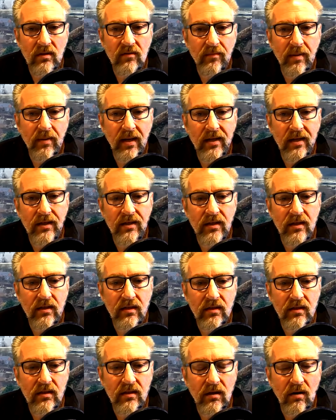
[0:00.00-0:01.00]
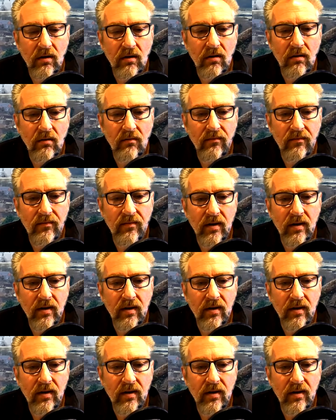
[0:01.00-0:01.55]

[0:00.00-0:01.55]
of pages of